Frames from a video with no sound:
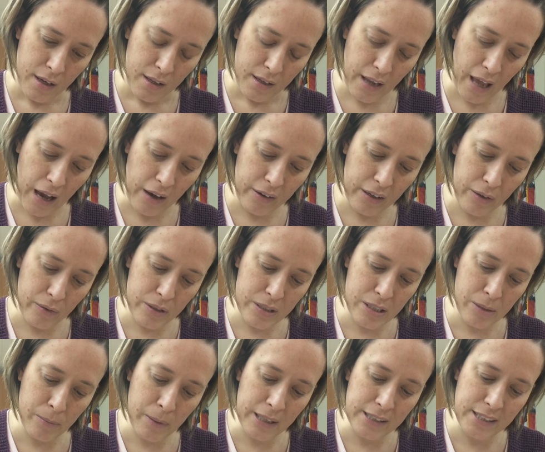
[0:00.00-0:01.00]
Now he
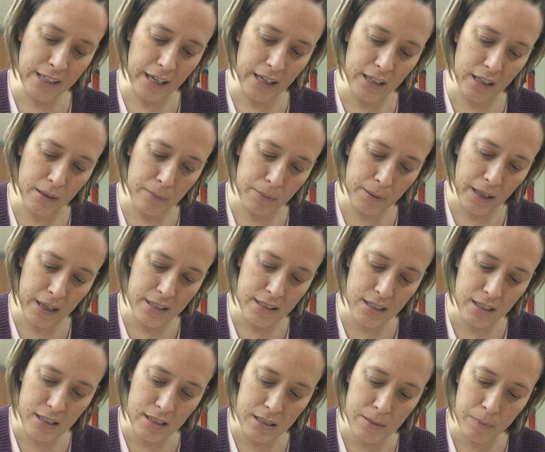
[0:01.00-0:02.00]
was in Montana,
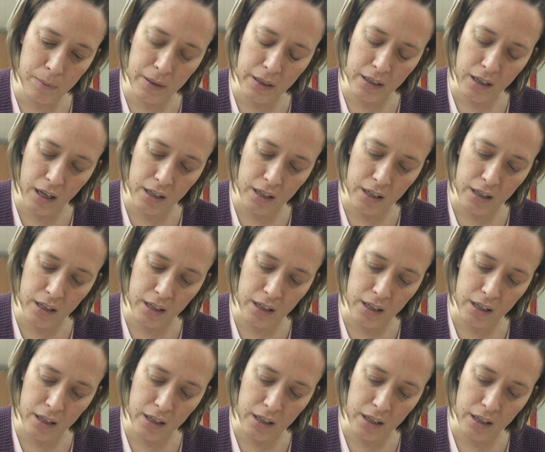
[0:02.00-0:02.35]
placing a splint